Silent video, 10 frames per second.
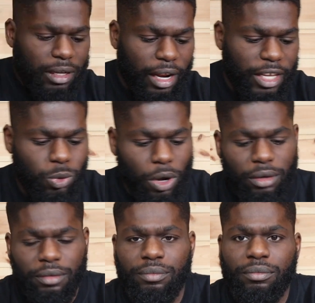Now this one,
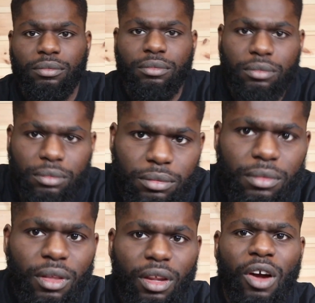
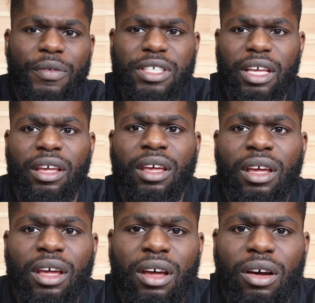obviously,
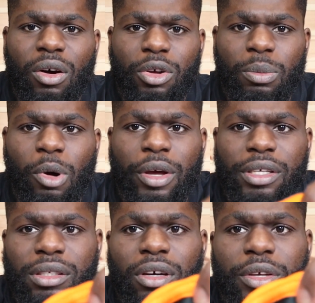all you
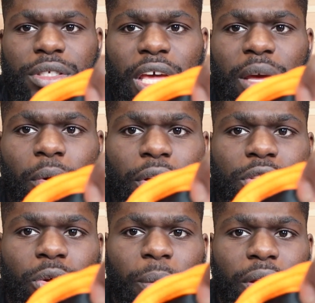boys, all you skater boys
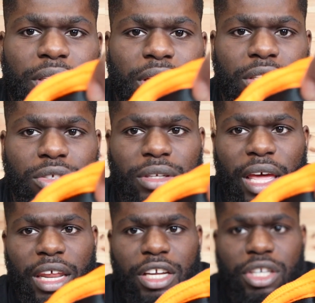know about this kind of stuff, the
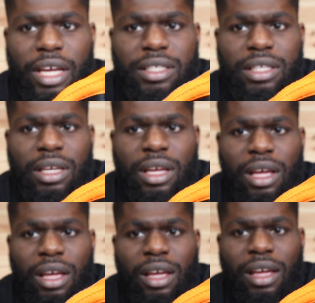NHS.
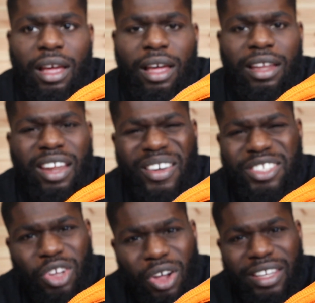Now
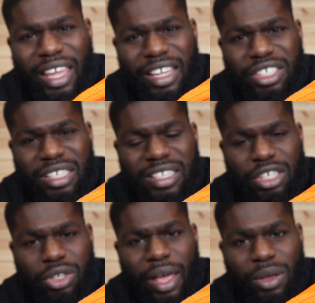it's not the NHS
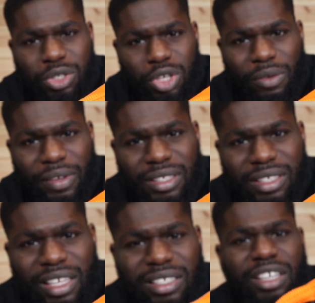National Health Service,
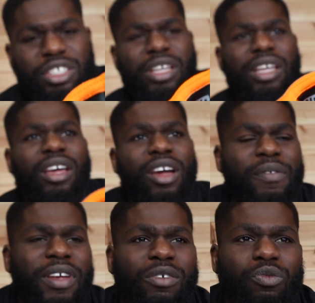it's actually, I
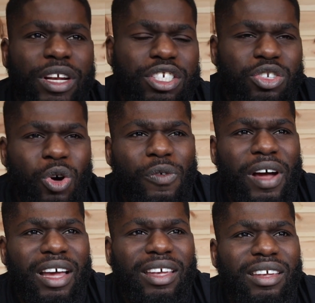think, Rich
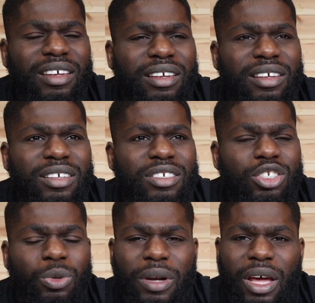Novak,
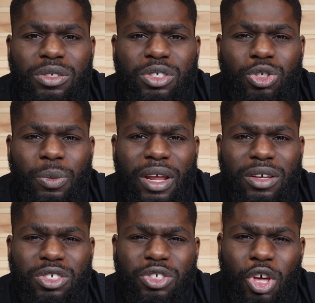someone else,
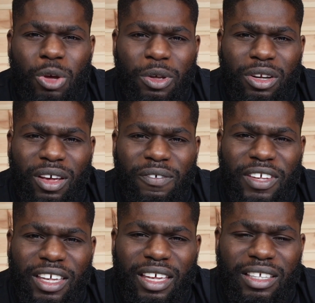Sturman, I
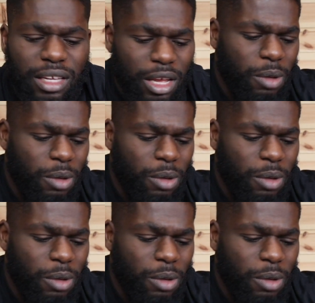think it is.